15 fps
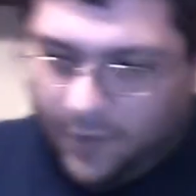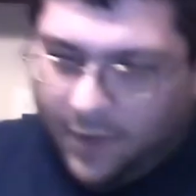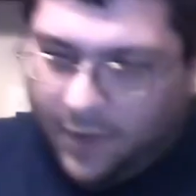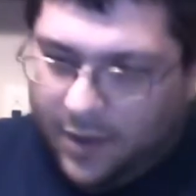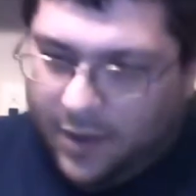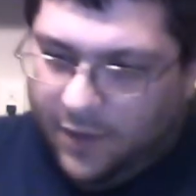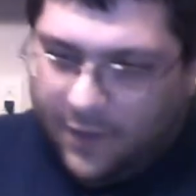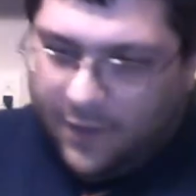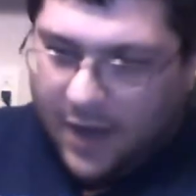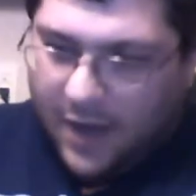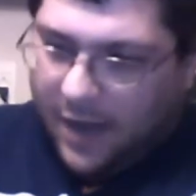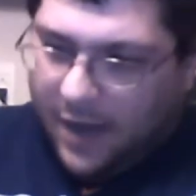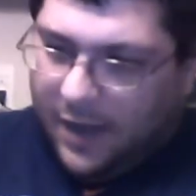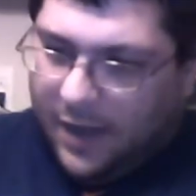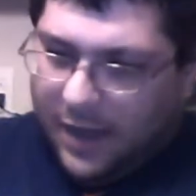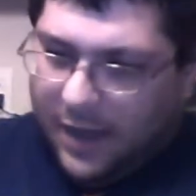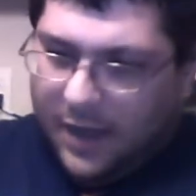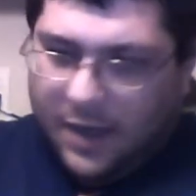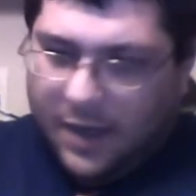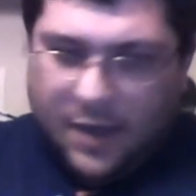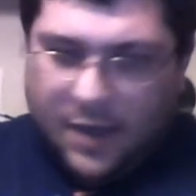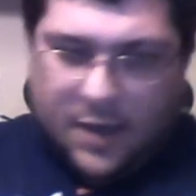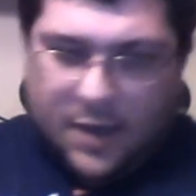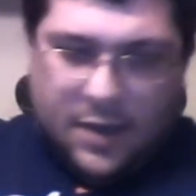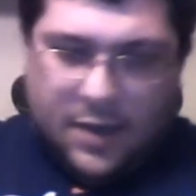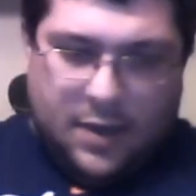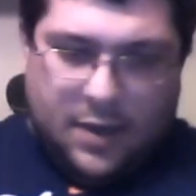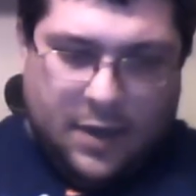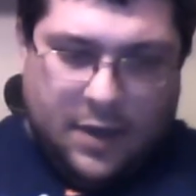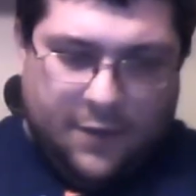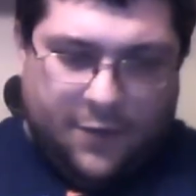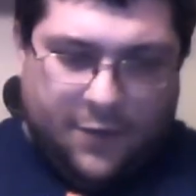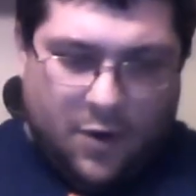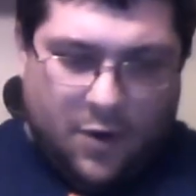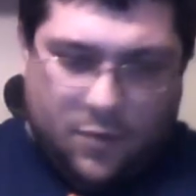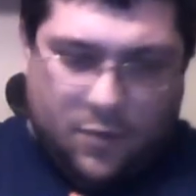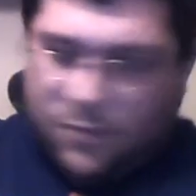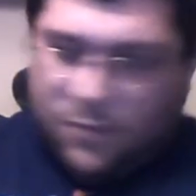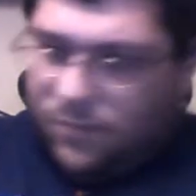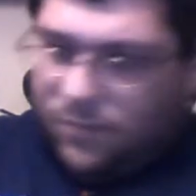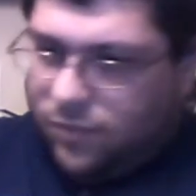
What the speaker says: and you've got a headphone